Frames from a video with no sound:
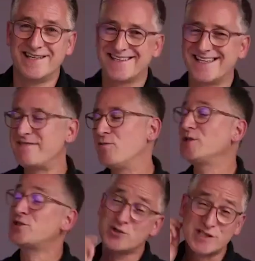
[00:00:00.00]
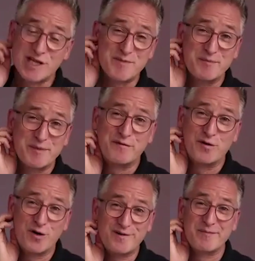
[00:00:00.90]
if you want to do something
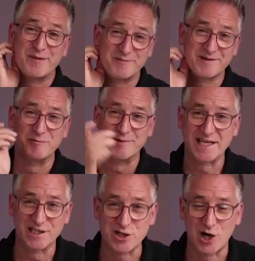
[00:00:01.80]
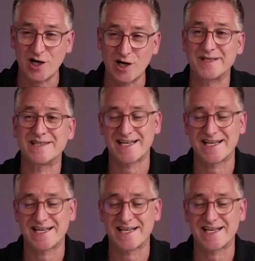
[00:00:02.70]
before, I mean, we can talk, but